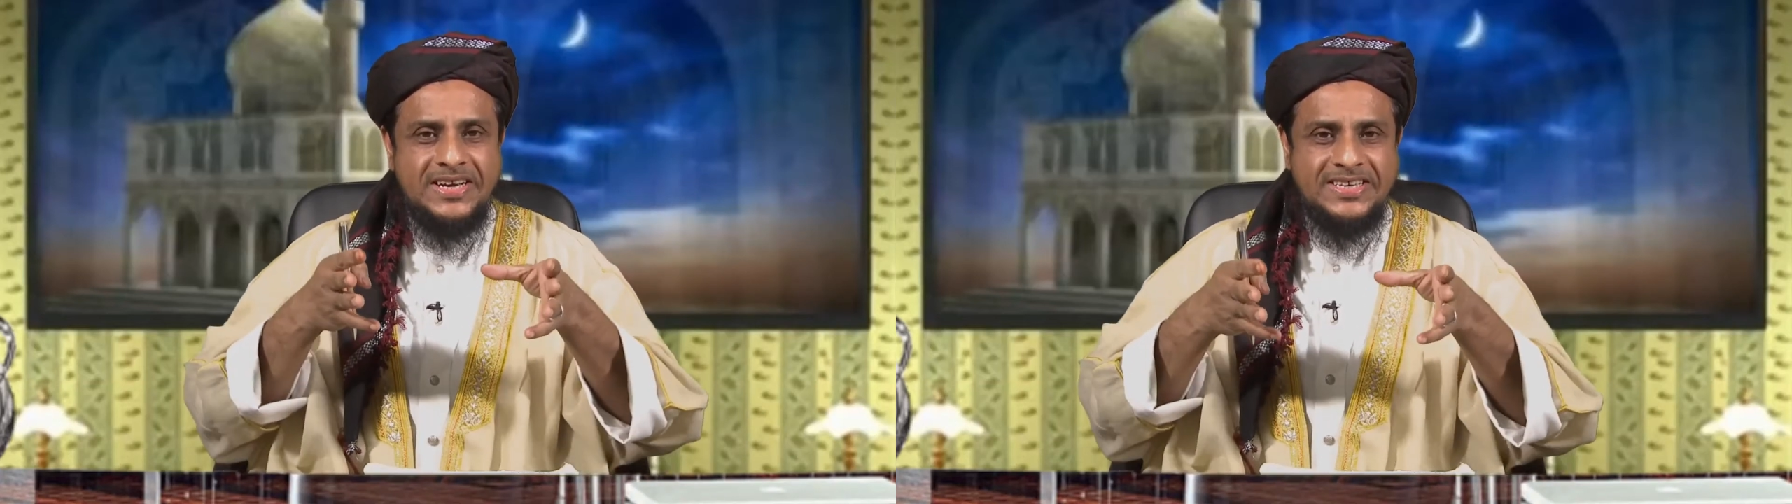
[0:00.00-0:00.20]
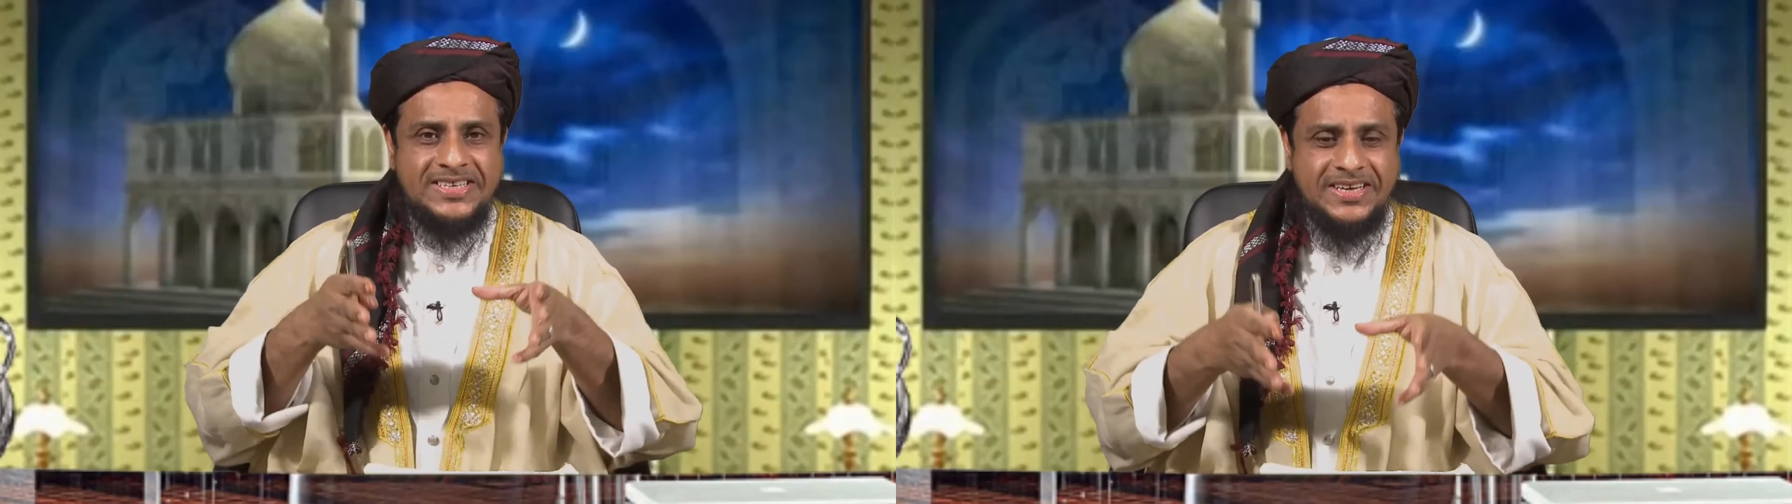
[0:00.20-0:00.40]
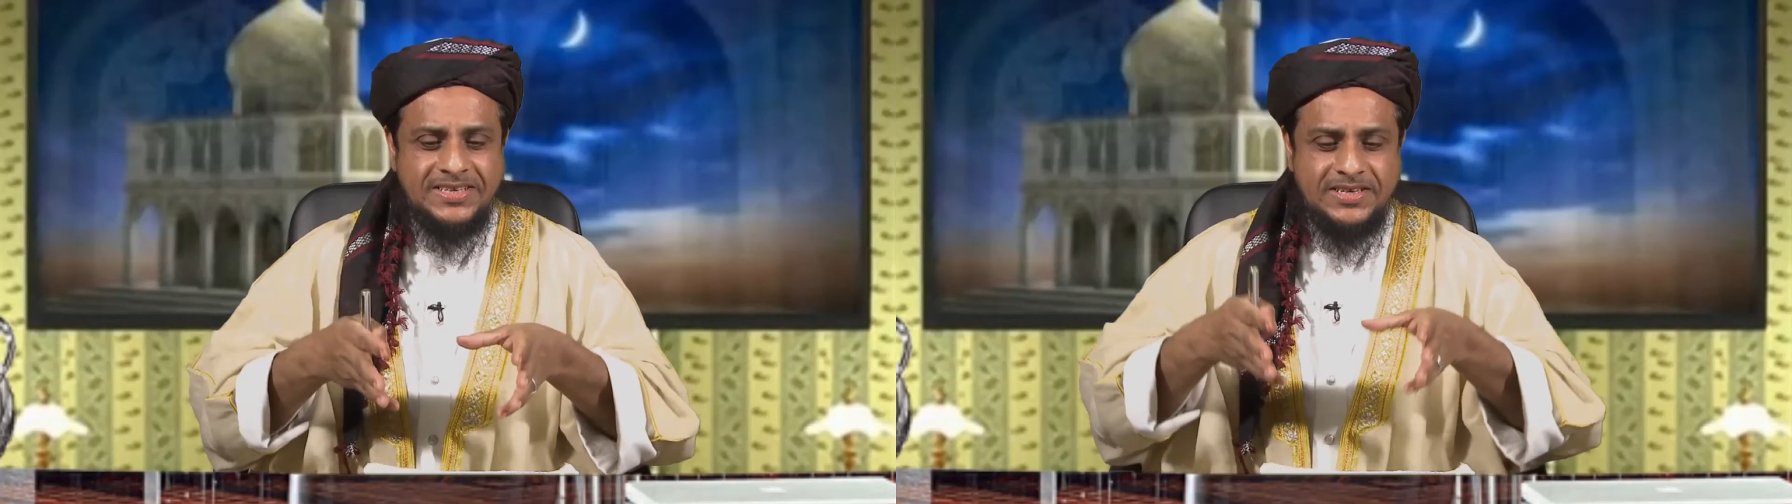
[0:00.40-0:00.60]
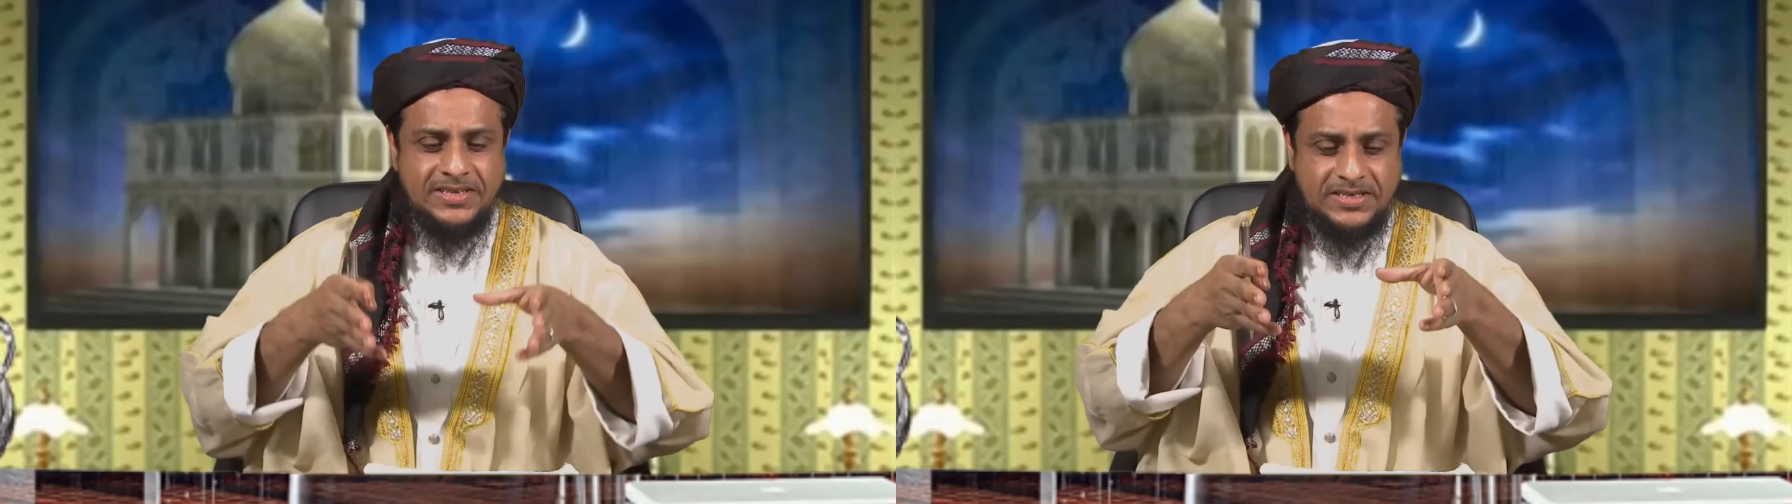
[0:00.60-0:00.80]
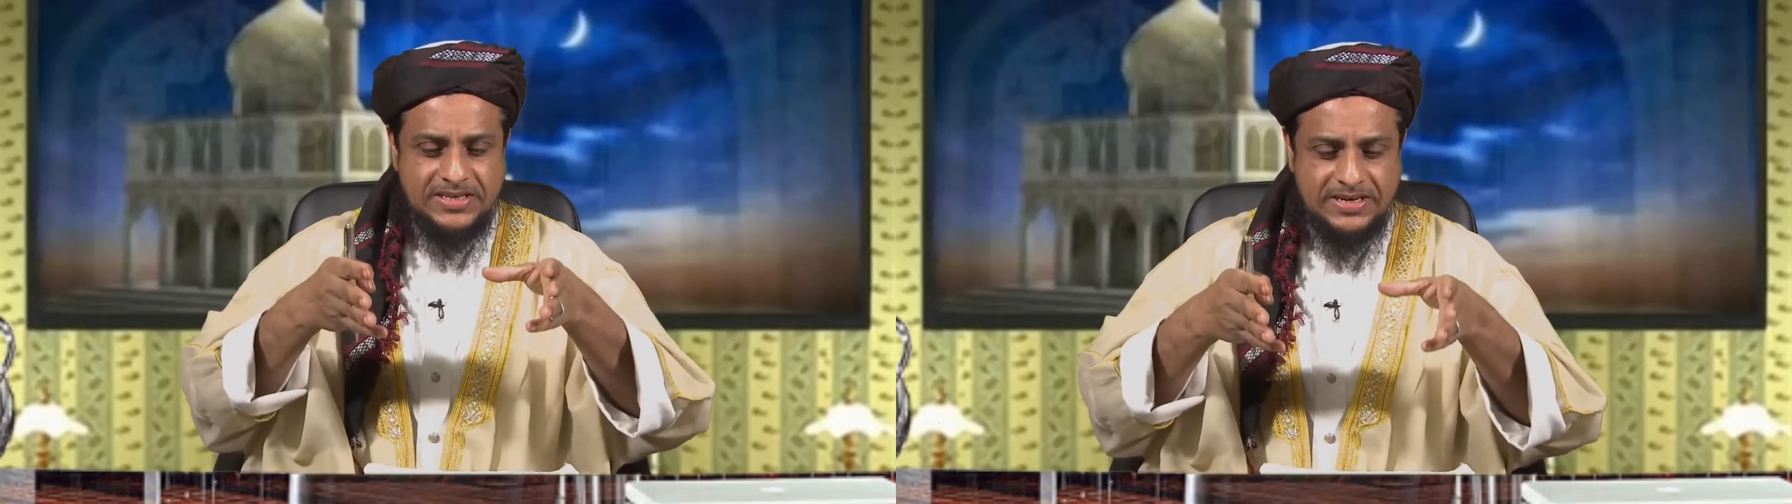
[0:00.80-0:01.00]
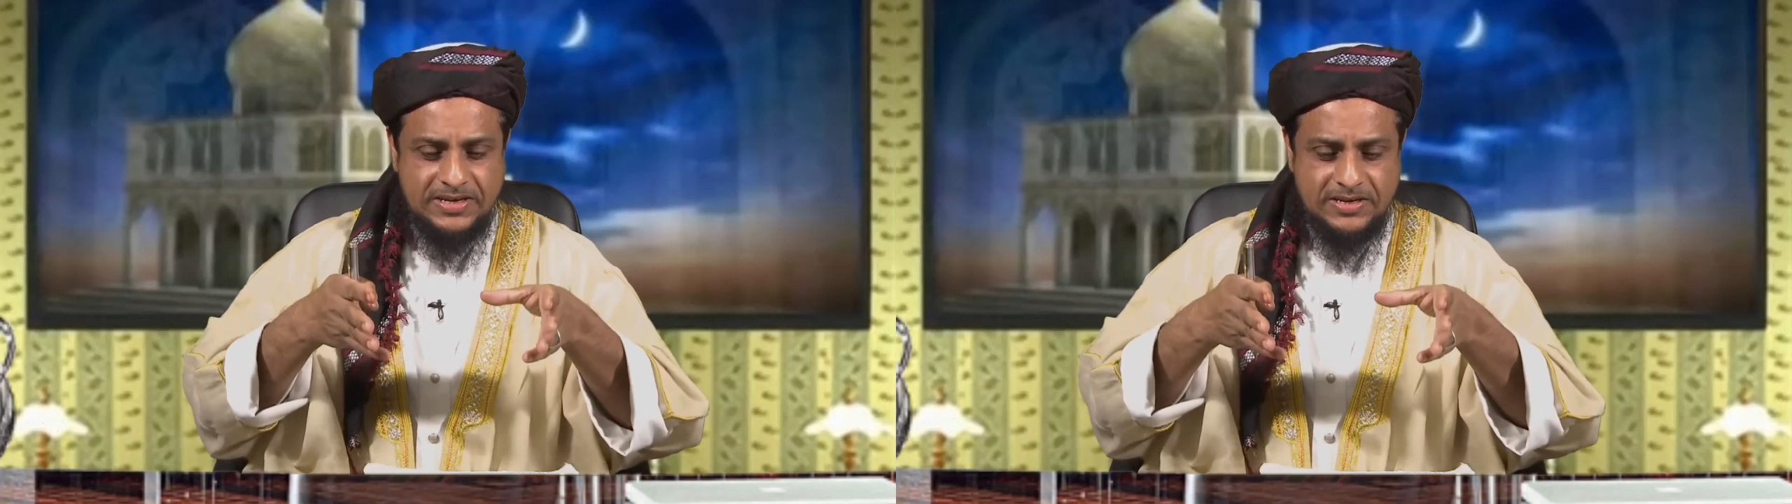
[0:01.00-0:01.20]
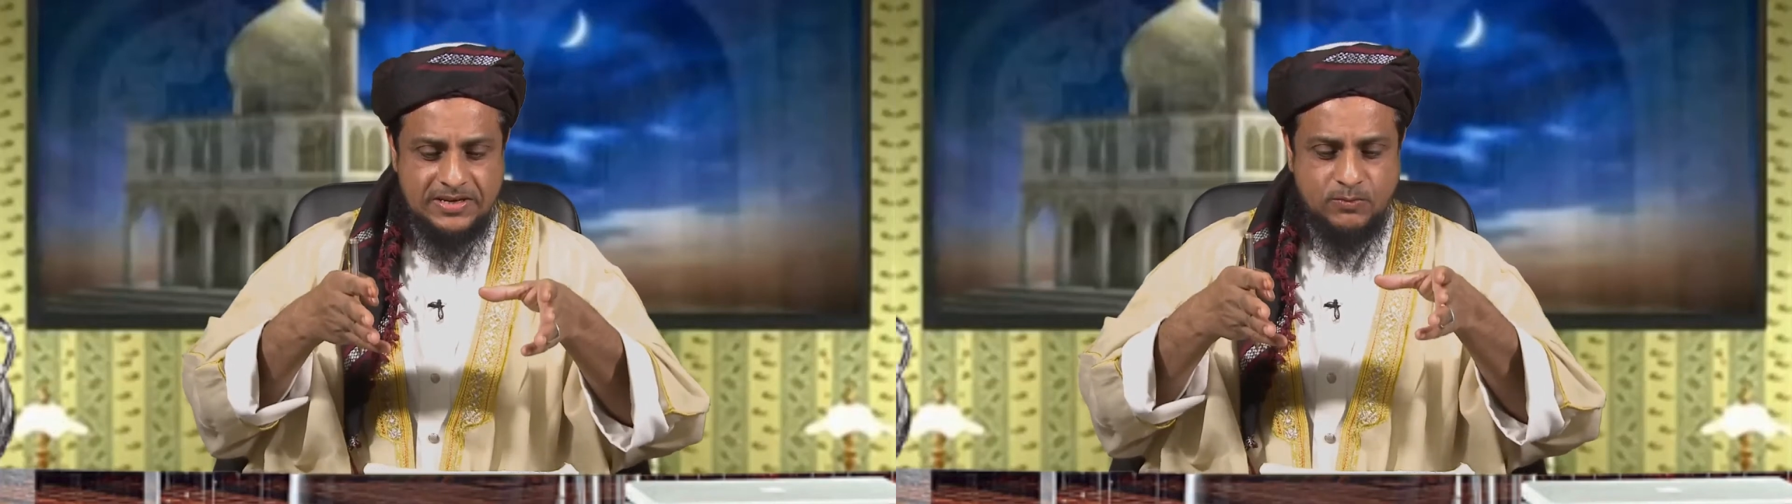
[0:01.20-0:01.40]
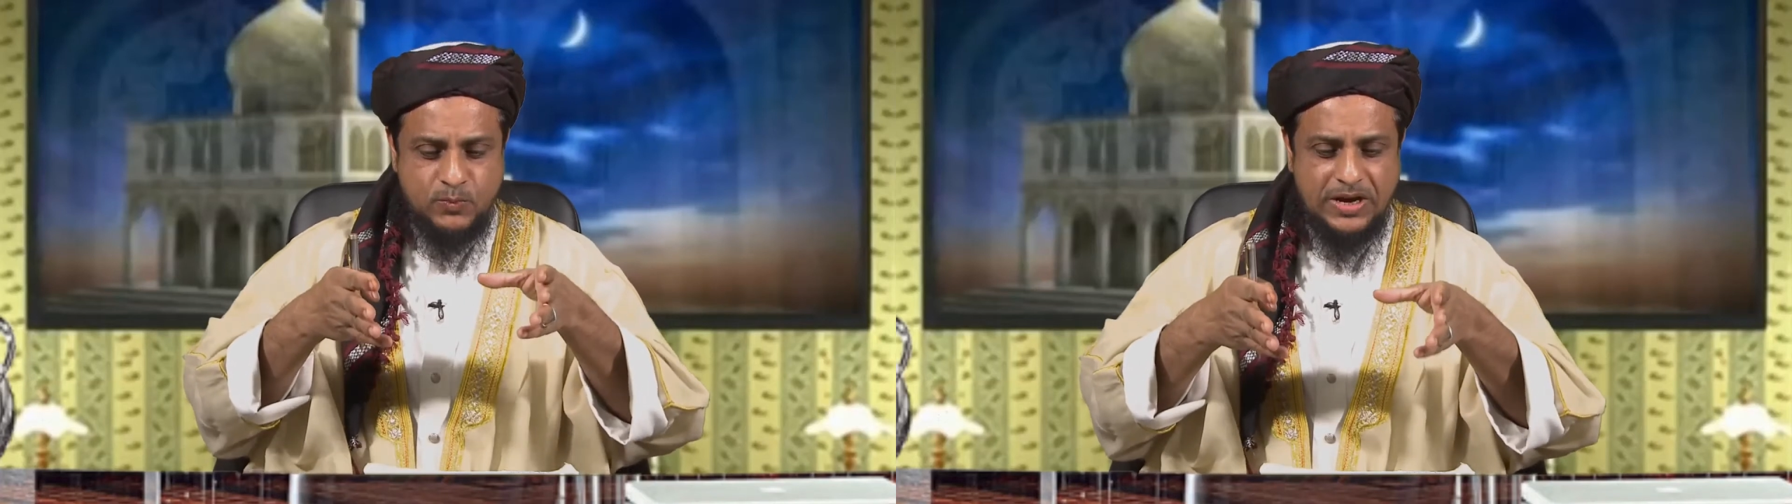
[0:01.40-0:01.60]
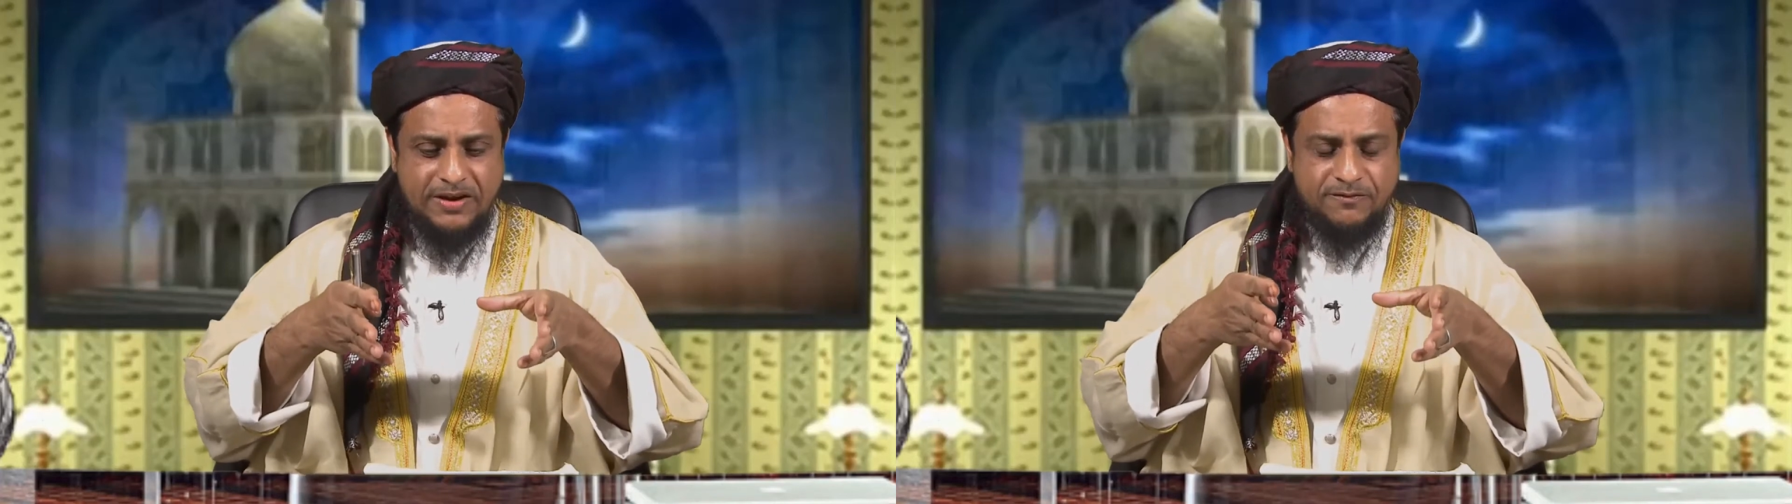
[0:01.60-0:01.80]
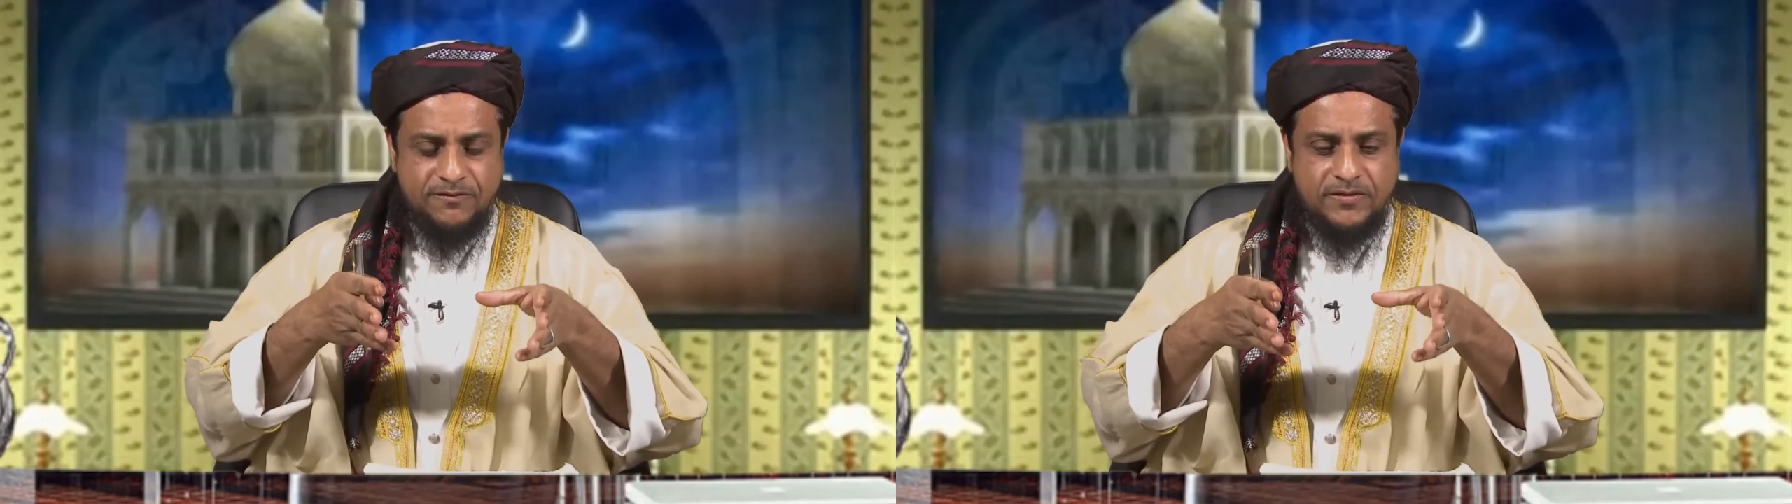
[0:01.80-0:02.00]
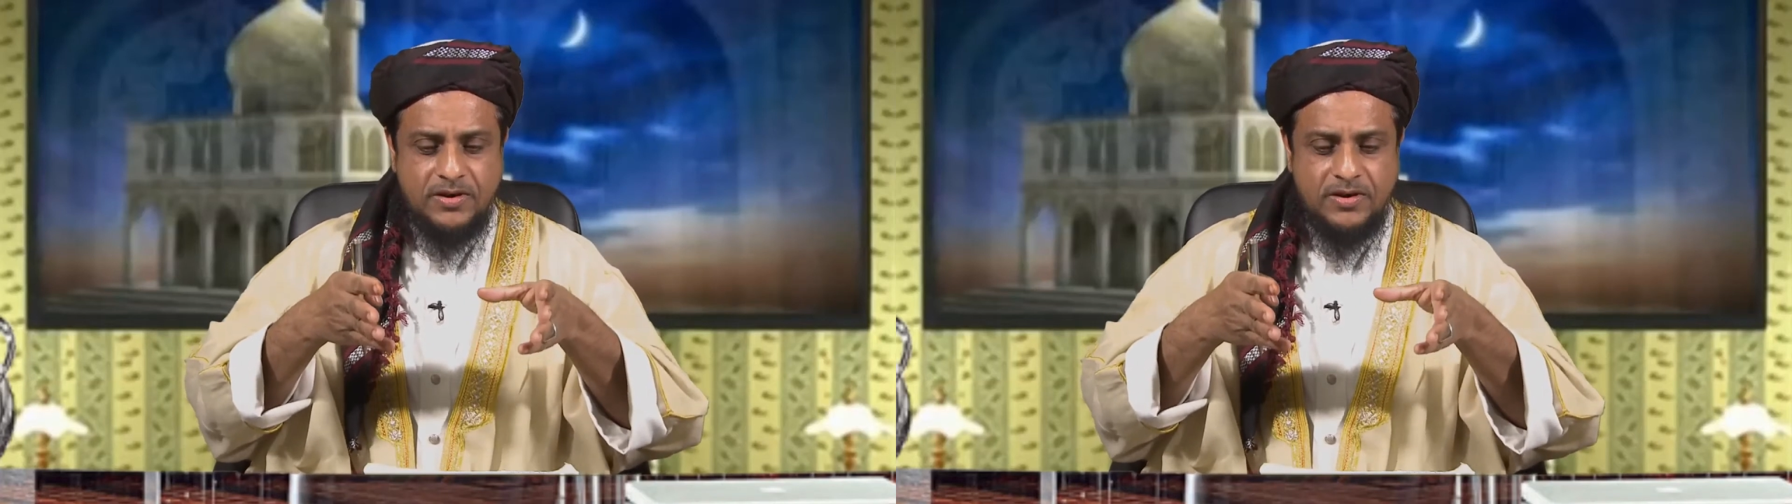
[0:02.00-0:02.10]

existence, we have